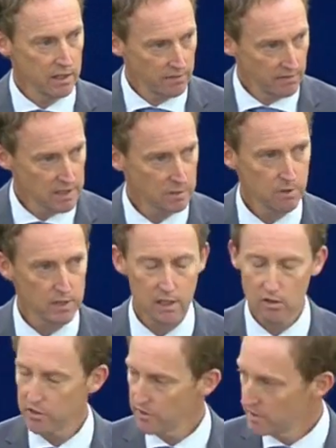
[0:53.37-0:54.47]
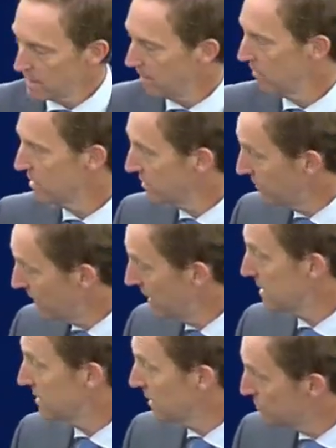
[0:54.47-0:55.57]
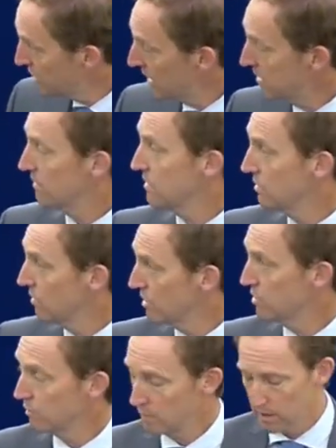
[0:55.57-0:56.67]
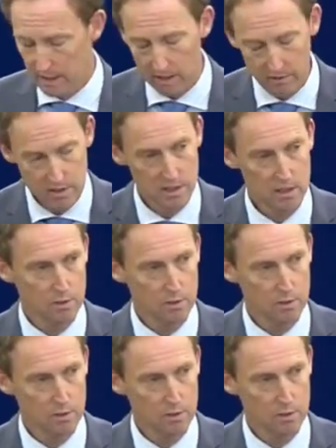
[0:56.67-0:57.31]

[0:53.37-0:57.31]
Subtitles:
of anti-money laundering terrorist financing objectives in order to guarantee